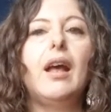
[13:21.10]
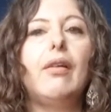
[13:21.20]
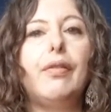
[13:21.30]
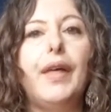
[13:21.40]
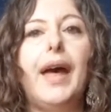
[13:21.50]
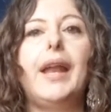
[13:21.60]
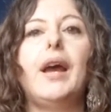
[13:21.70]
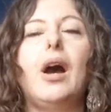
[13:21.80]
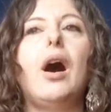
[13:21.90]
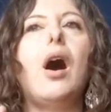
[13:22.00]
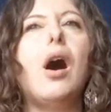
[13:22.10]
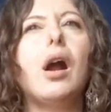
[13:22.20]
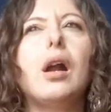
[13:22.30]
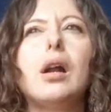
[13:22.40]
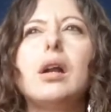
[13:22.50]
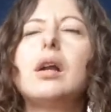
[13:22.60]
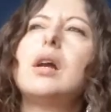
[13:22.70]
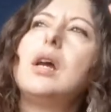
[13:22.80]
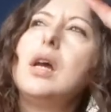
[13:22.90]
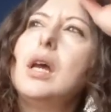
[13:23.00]
that
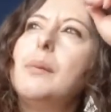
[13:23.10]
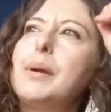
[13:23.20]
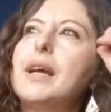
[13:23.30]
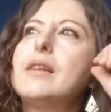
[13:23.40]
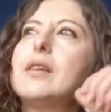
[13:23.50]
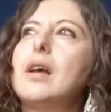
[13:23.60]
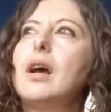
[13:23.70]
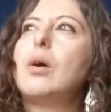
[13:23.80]
are, because